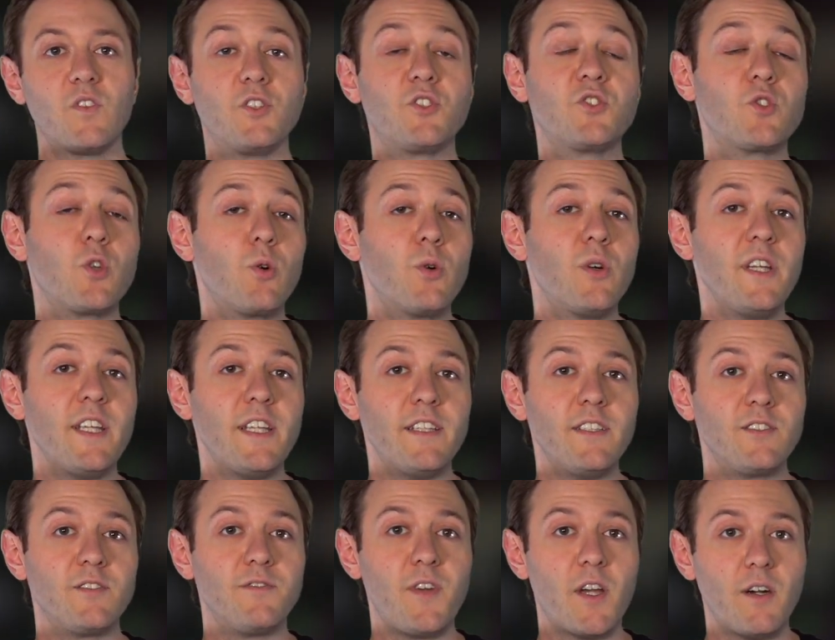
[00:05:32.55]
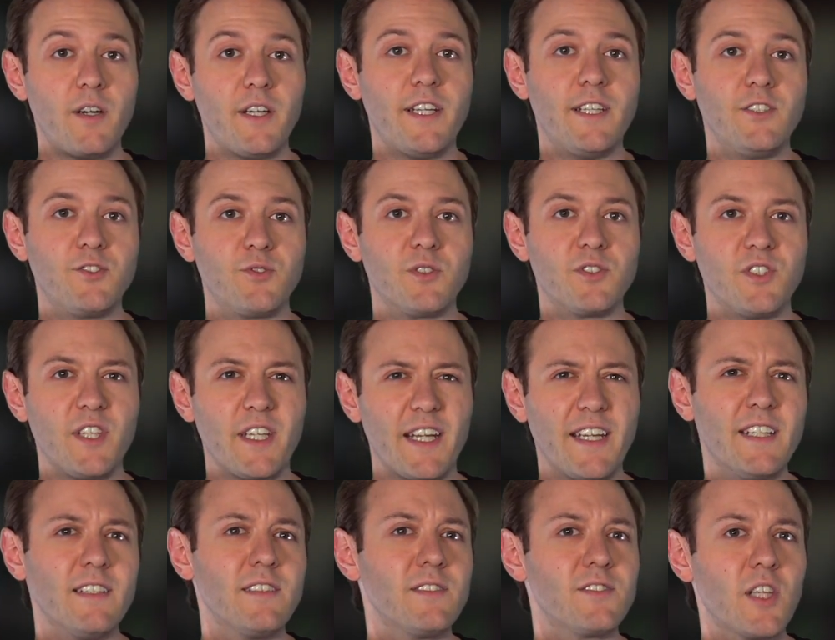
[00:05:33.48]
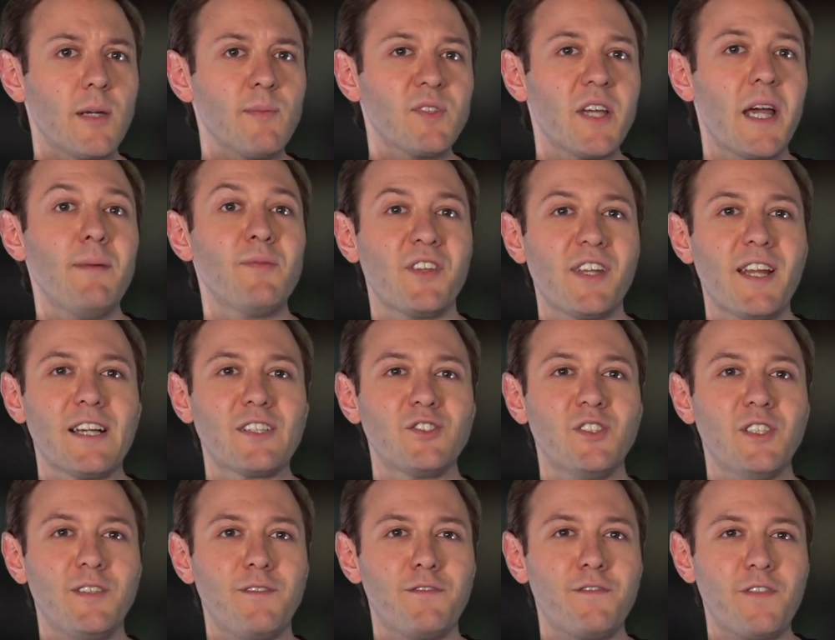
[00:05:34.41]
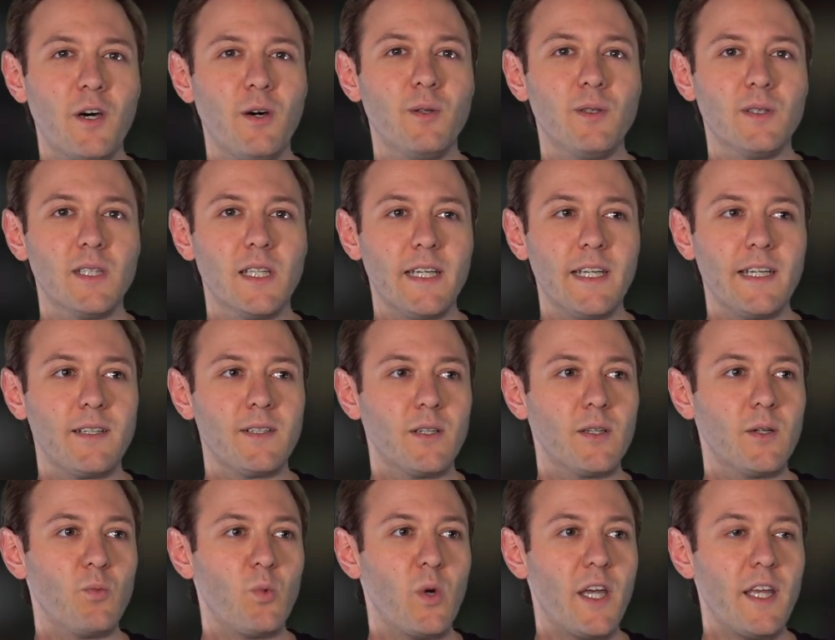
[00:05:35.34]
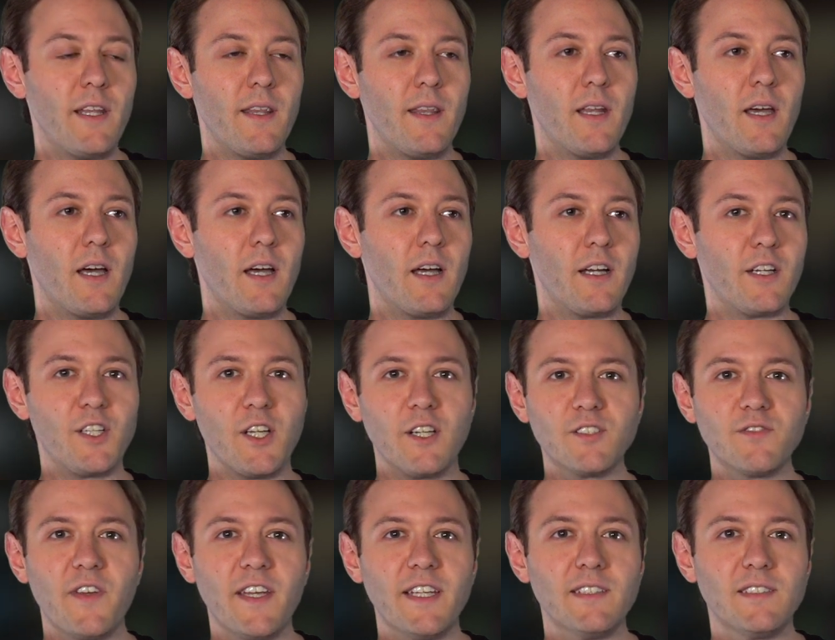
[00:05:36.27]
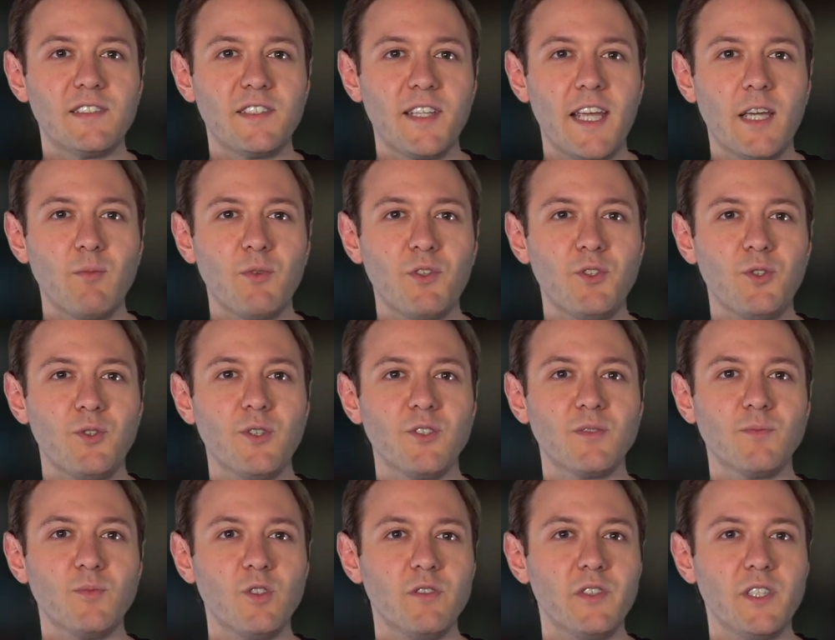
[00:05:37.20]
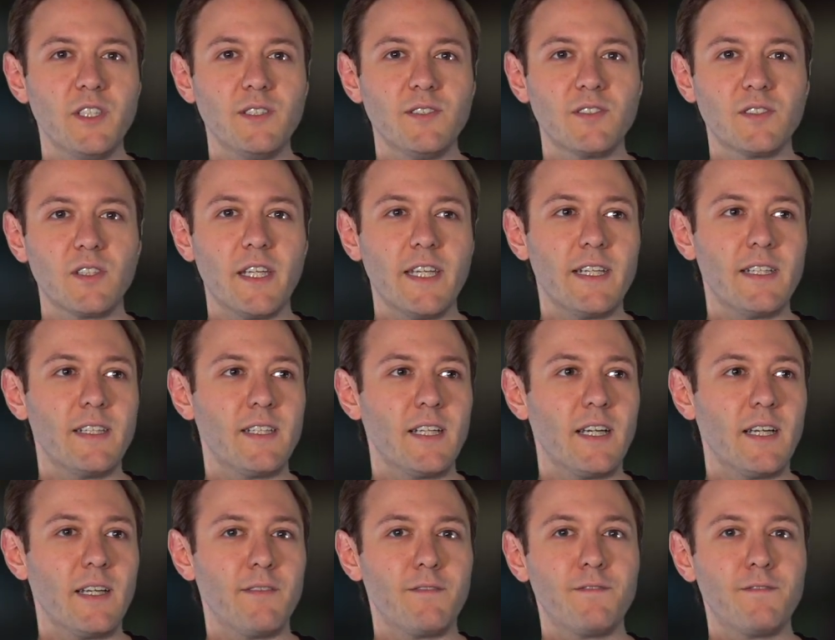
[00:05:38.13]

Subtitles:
The story is very interesting, and sometimes it actually felt like when Gus Van Sant would do those movies like